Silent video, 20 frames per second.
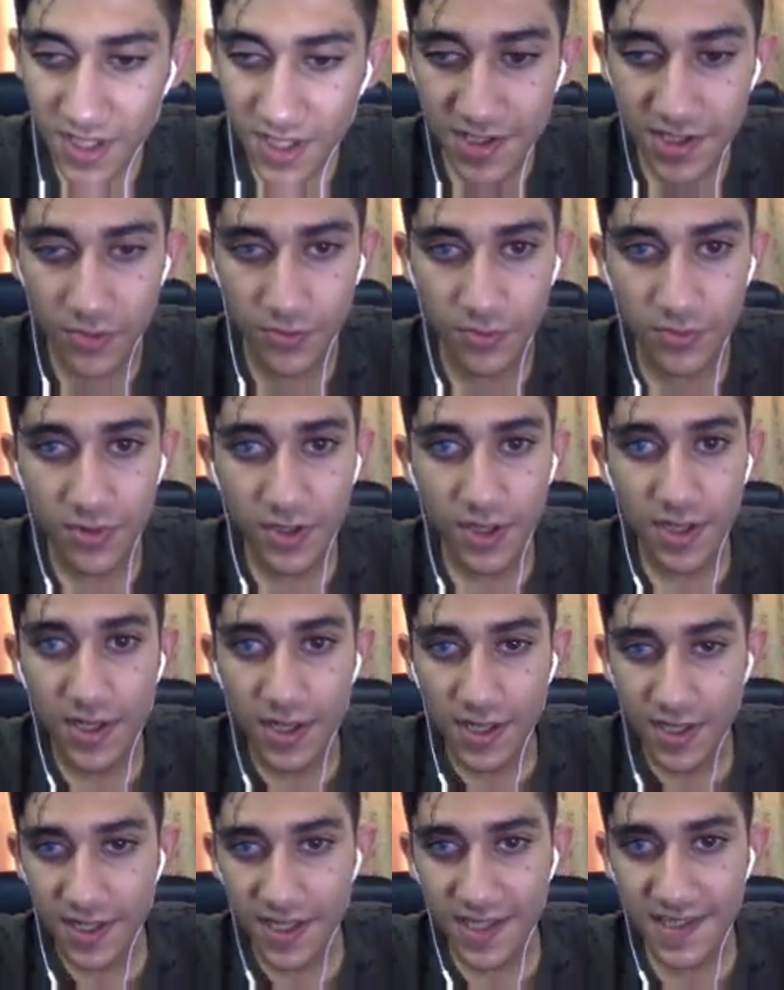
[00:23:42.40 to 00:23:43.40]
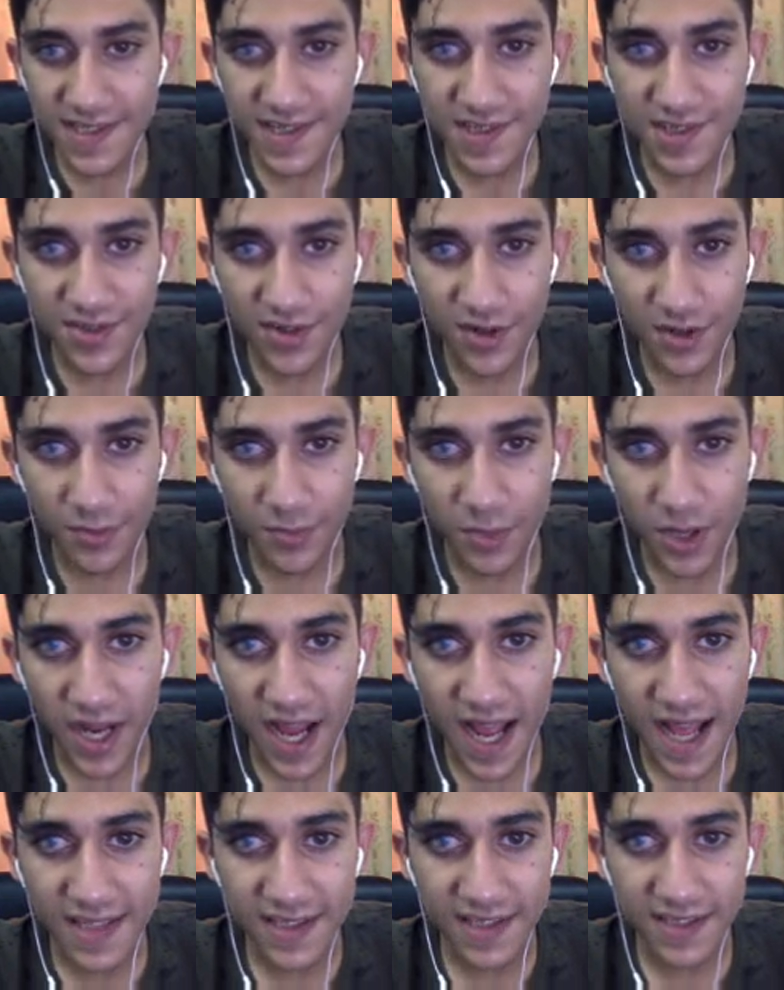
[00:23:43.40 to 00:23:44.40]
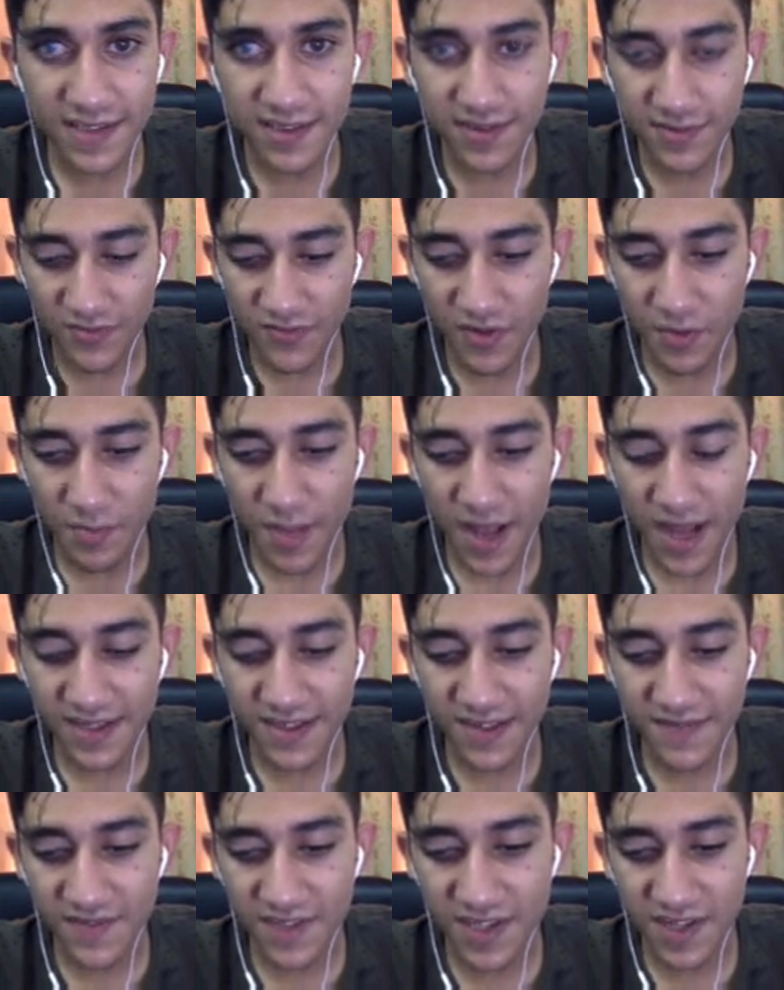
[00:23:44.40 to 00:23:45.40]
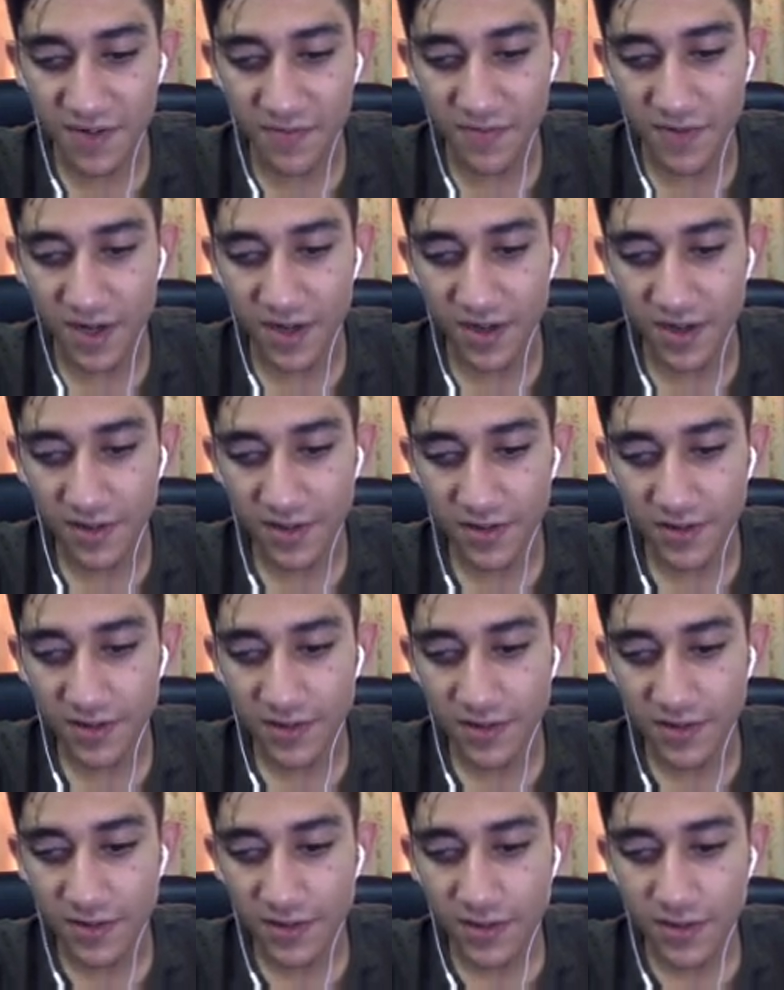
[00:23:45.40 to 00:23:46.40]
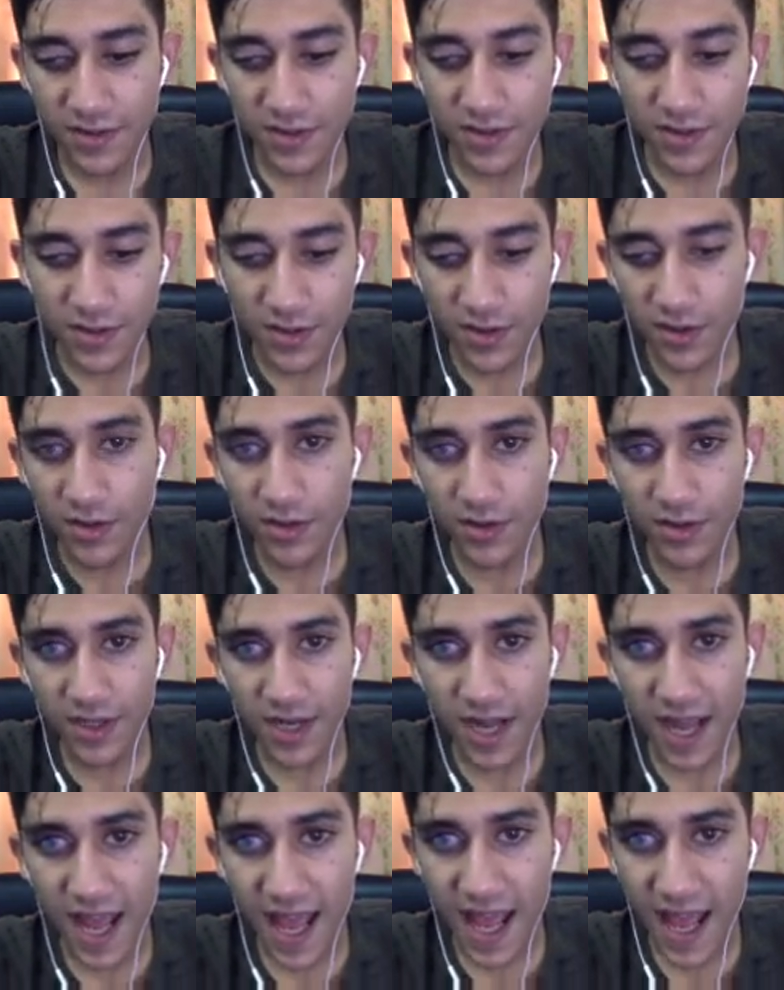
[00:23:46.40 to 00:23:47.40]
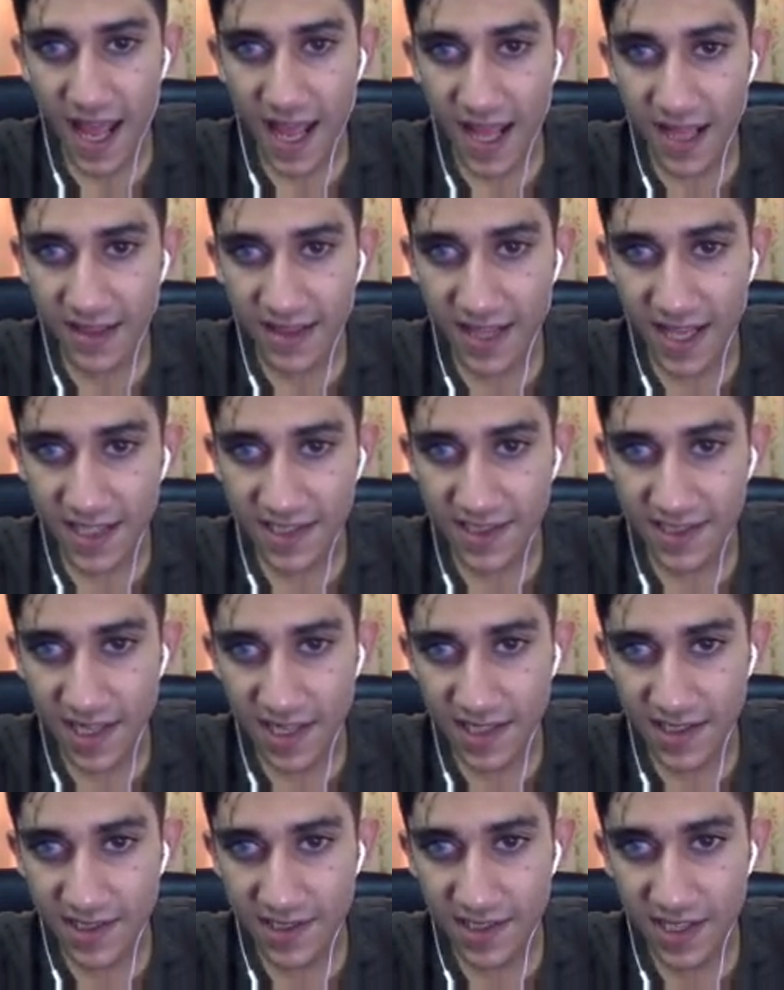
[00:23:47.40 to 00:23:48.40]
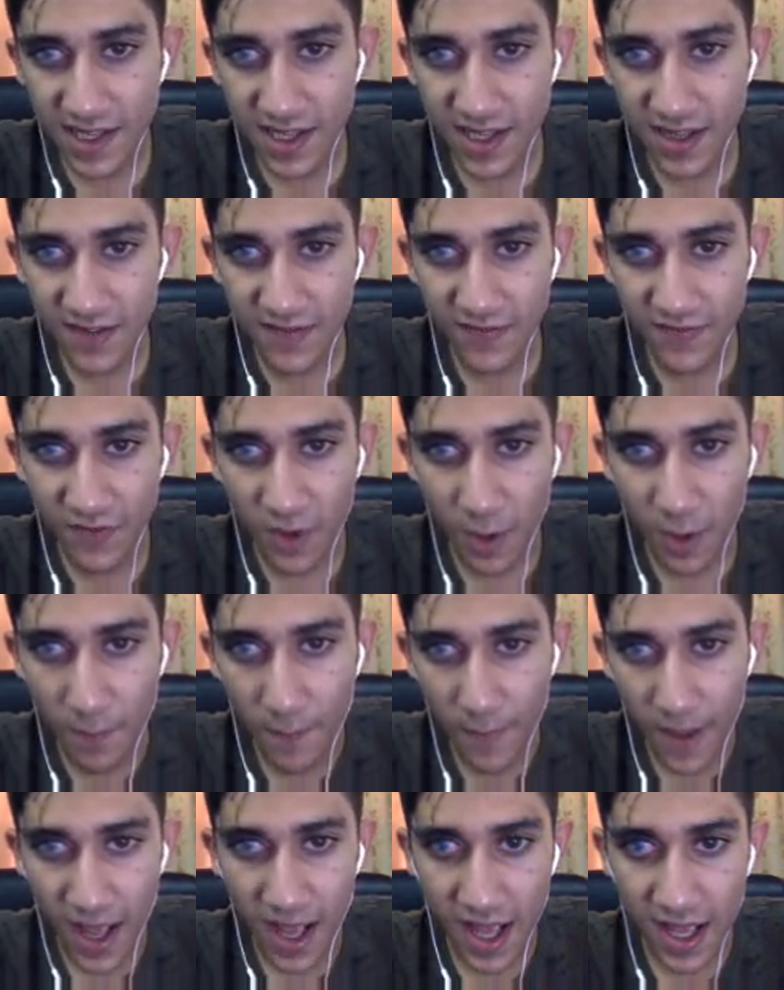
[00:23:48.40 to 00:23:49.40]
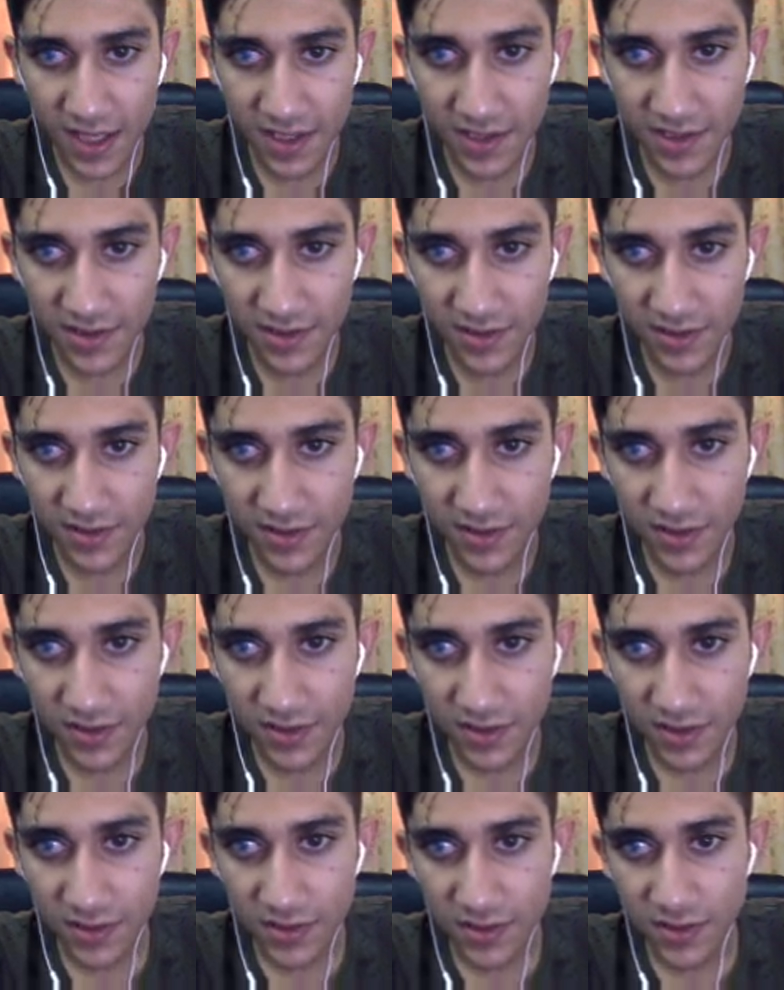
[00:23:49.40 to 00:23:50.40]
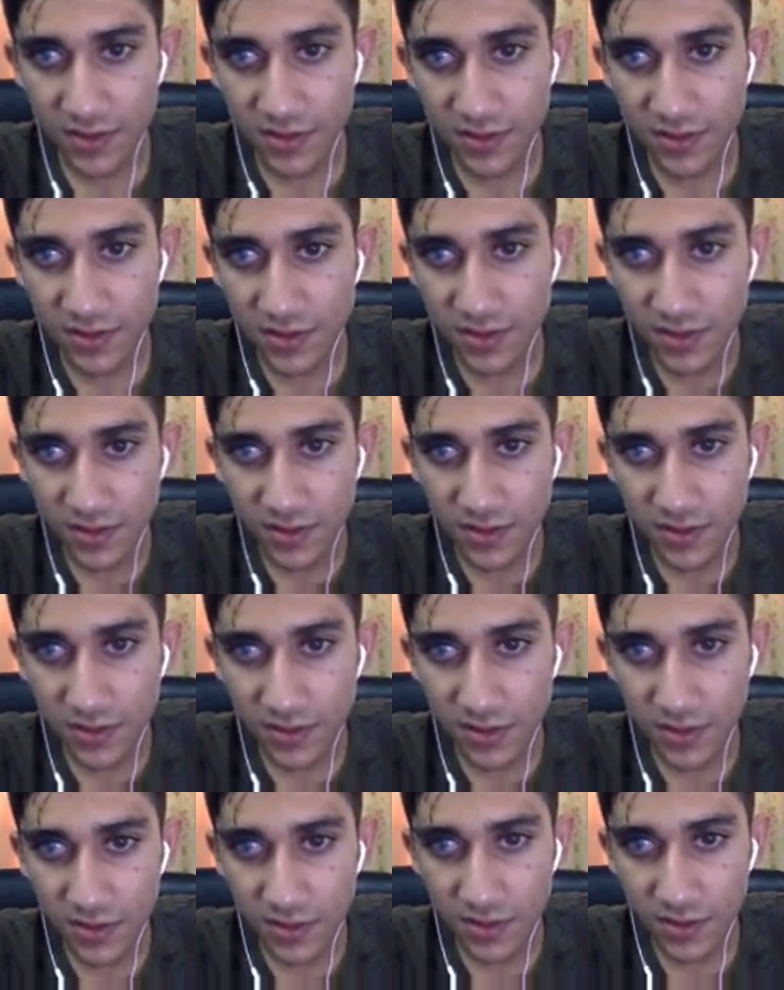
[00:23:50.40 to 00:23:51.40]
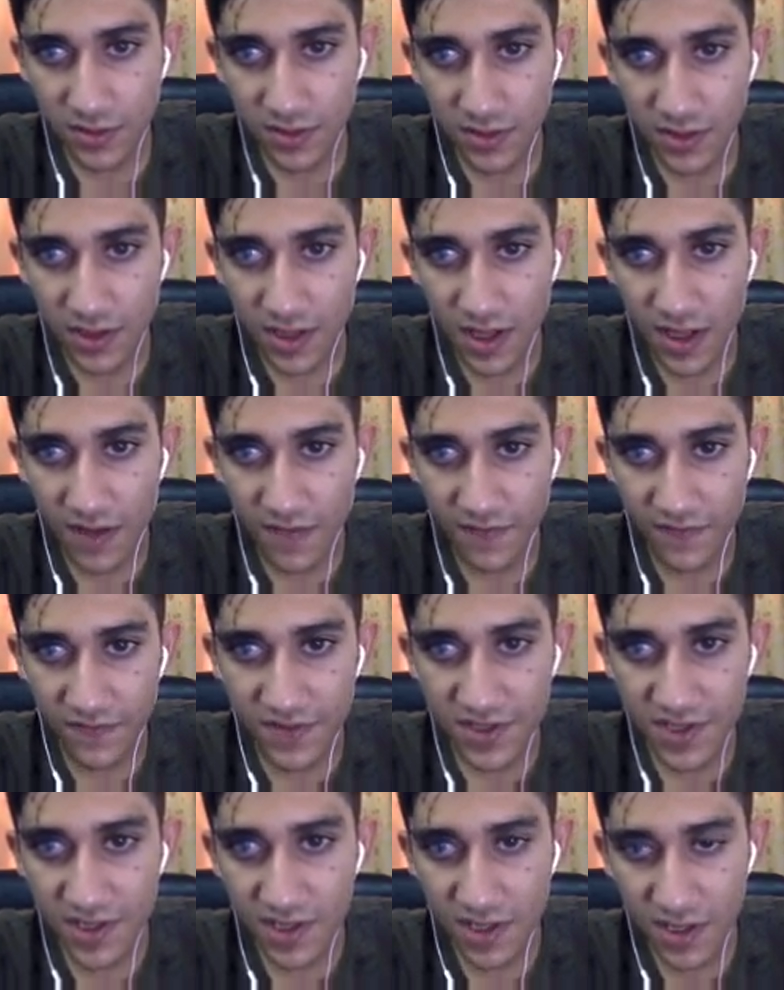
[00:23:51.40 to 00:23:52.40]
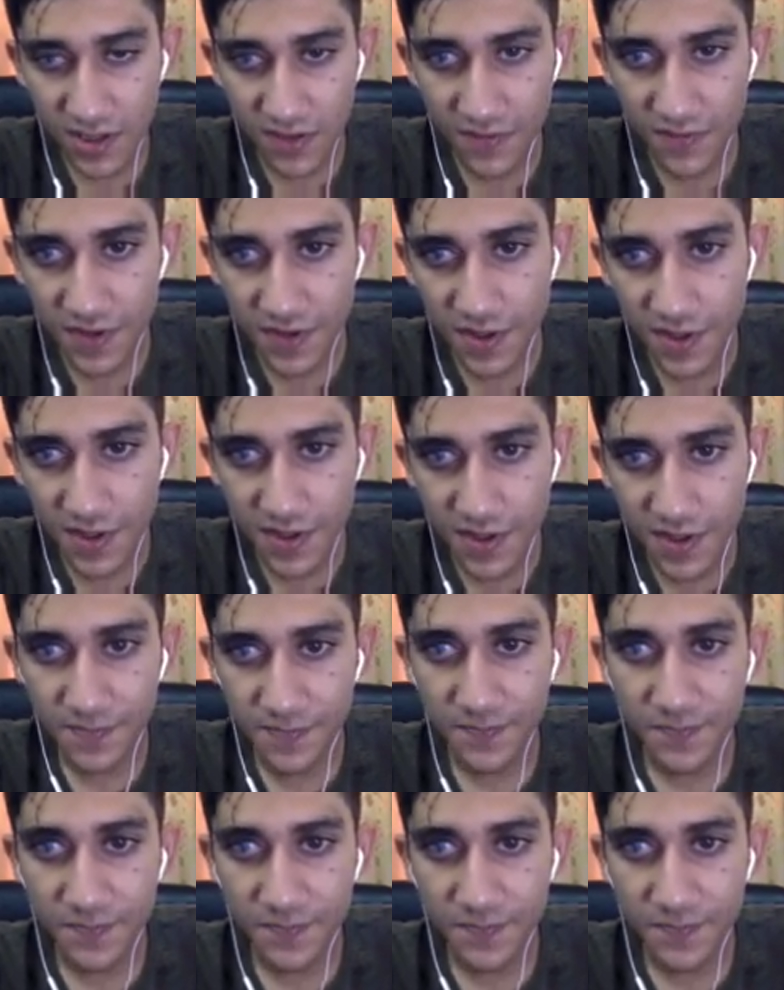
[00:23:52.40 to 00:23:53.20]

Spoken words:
So let's start by adding webpack-dev-server. Yarn add --dev webpack-dev-server.